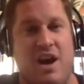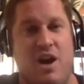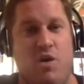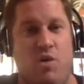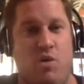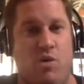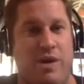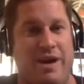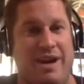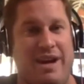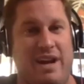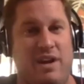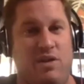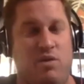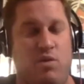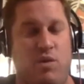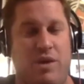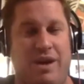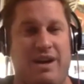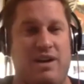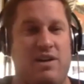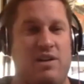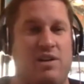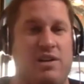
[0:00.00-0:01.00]
We
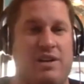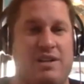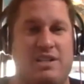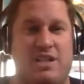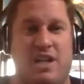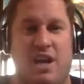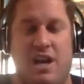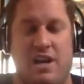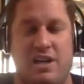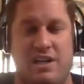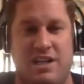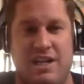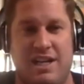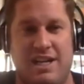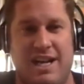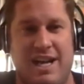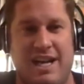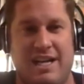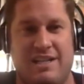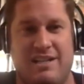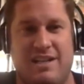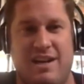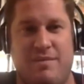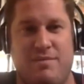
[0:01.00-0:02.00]
will talk to you
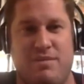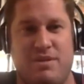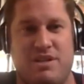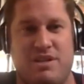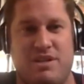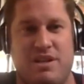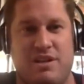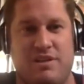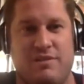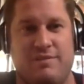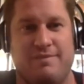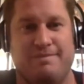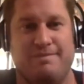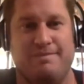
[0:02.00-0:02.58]
next episode.